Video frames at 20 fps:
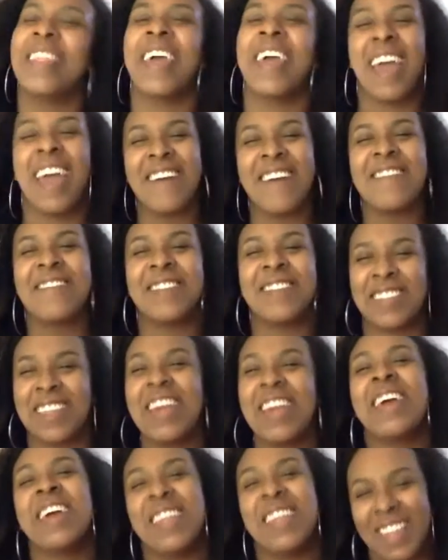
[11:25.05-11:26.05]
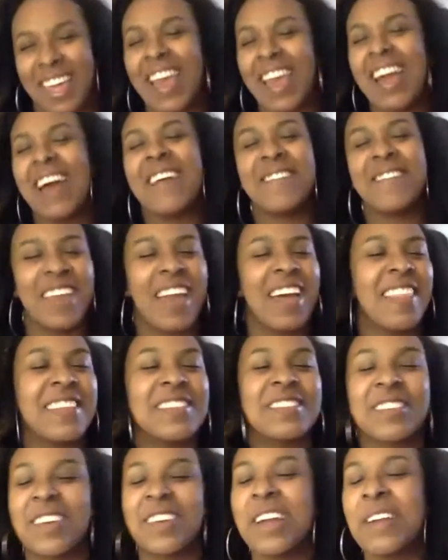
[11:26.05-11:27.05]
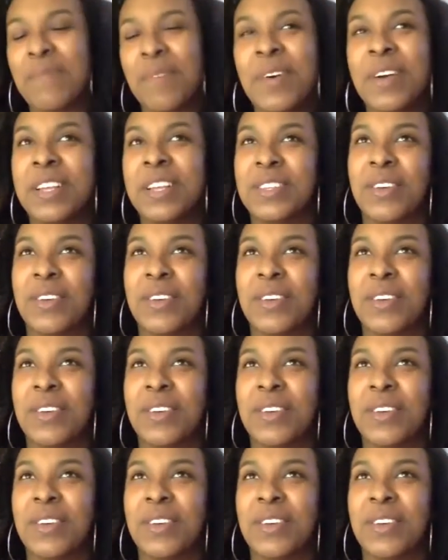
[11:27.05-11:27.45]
Yeah. Yeah, that's a great point.